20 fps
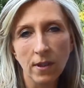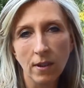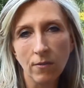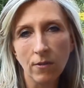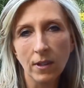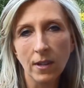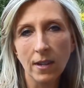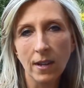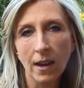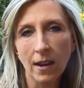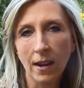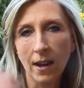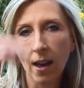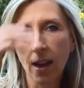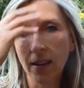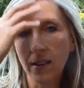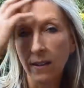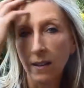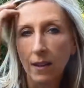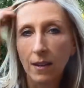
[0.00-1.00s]
I really kind of
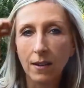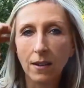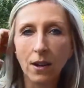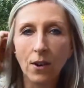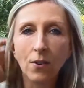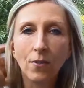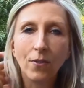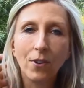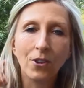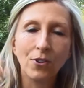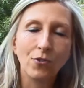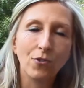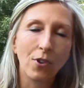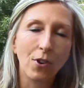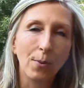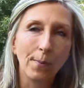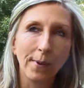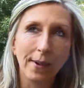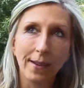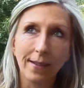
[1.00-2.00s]
had to let go of
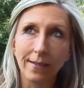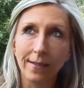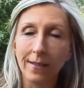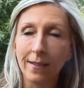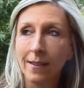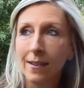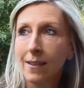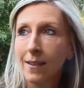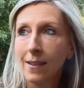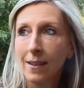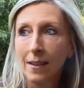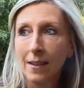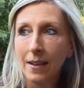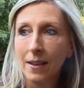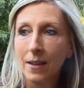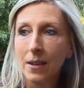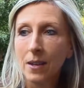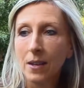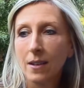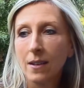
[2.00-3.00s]
control because
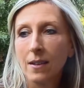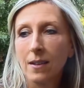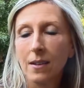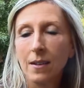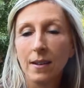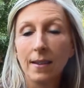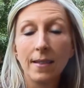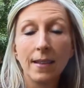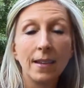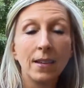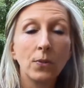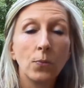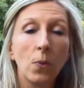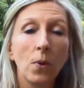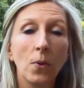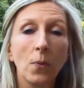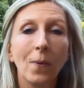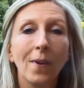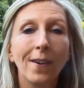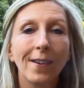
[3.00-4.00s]
things
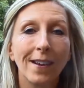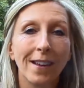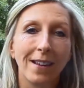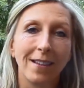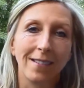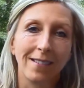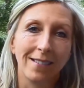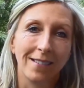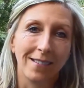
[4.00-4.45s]
weren't working.